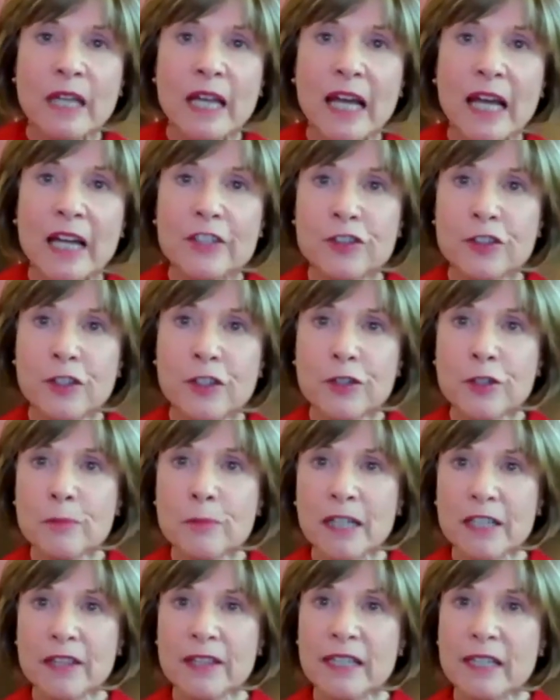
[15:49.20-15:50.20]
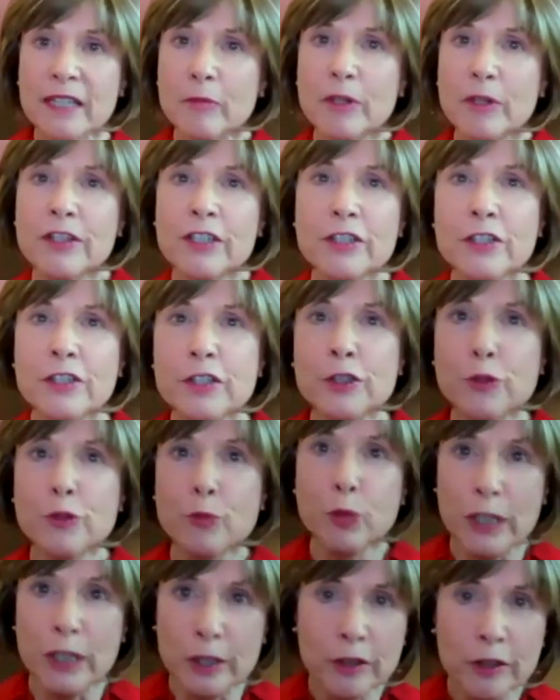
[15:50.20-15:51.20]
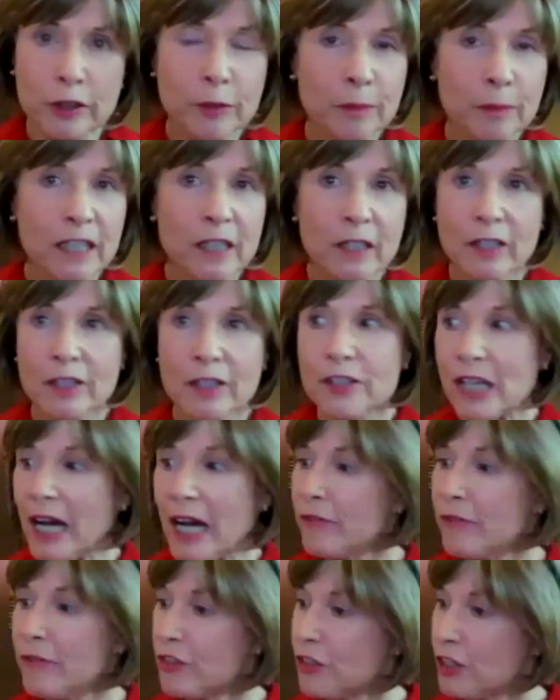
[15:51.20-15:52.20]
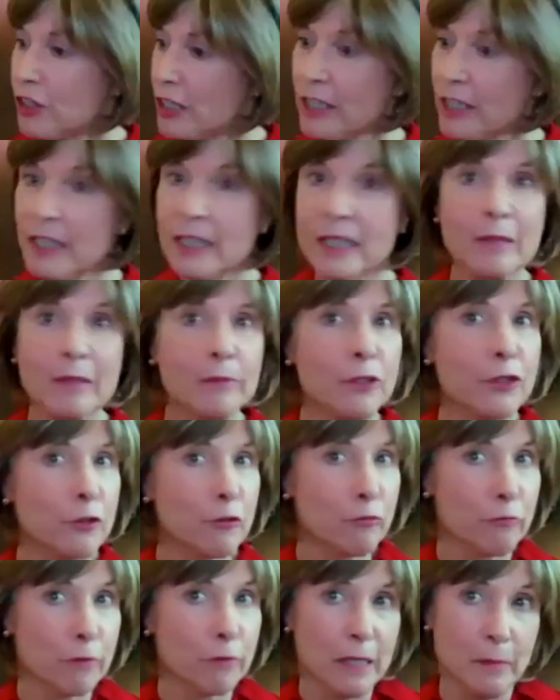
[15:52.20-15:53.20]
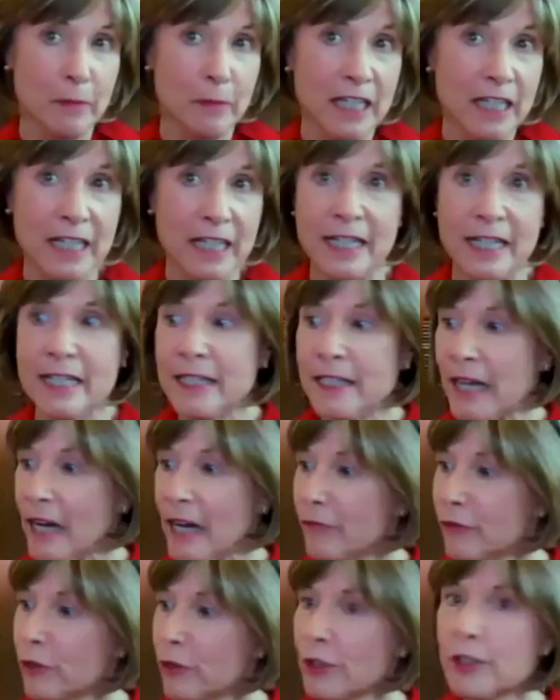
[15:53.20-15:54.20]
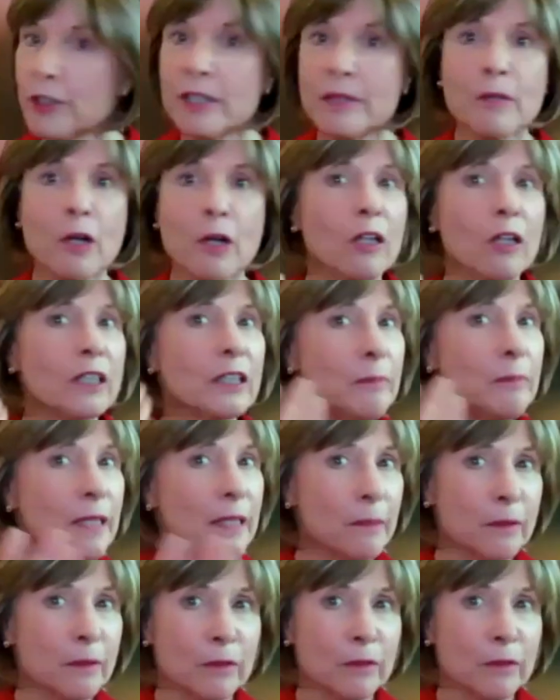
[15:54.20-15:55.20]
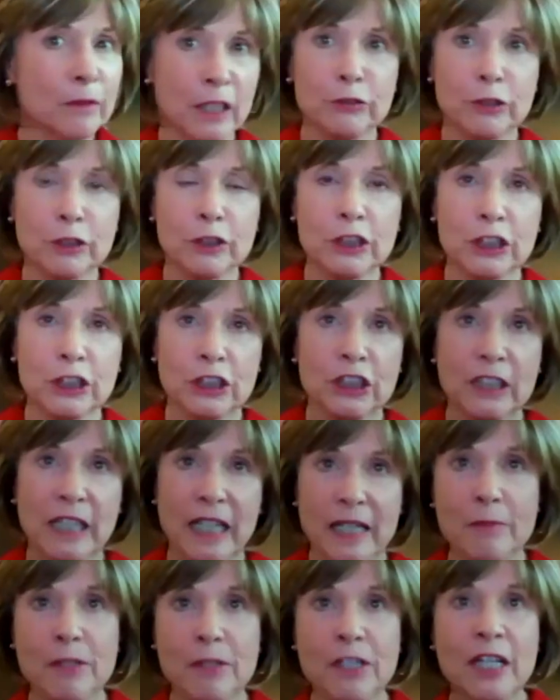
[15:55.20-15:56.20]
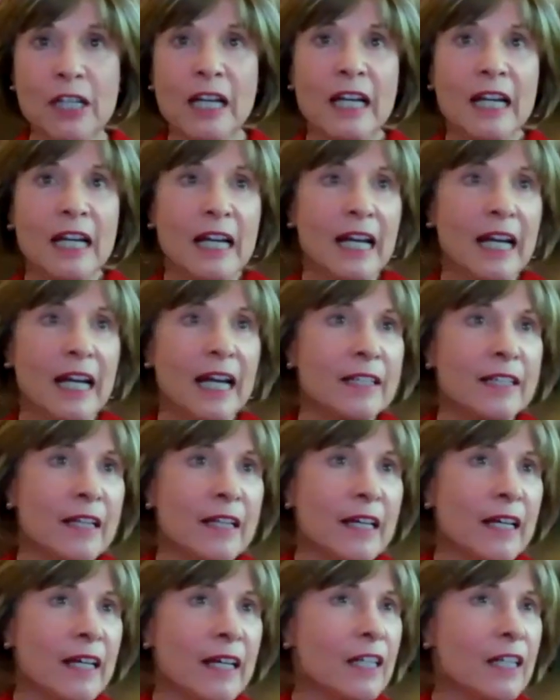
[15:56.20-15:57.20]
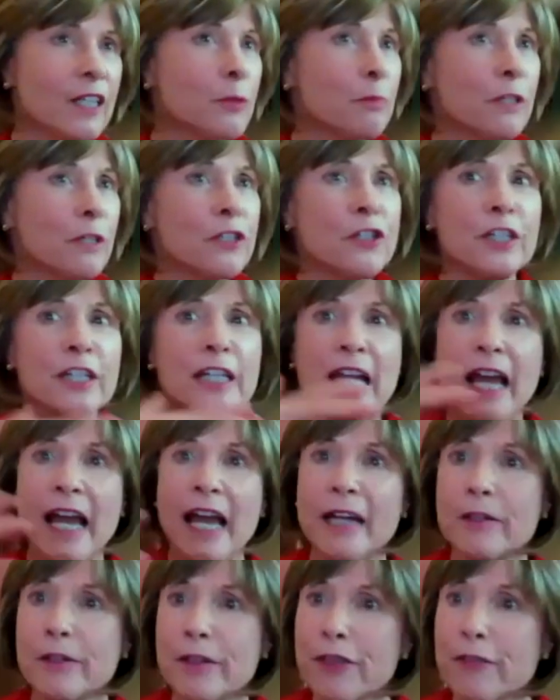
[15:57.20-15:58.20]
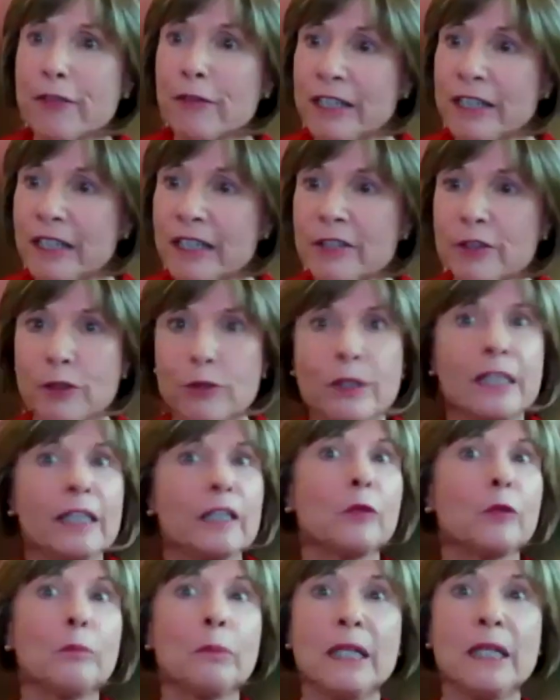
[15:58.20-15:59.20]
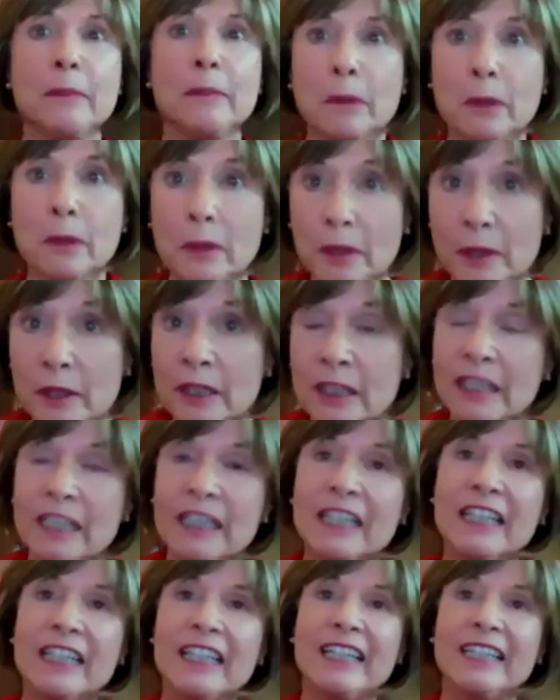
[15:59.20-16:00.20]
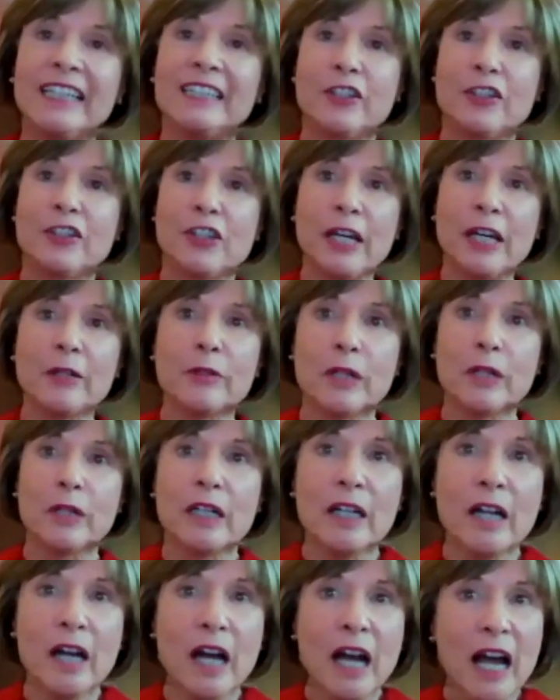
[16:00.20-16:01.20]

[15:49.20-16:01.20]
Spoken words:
And so you might think, well, this is weird because I've seen him screaming and I've heard him calling people atrocious names and expressing anger, threatening to kill people, etc.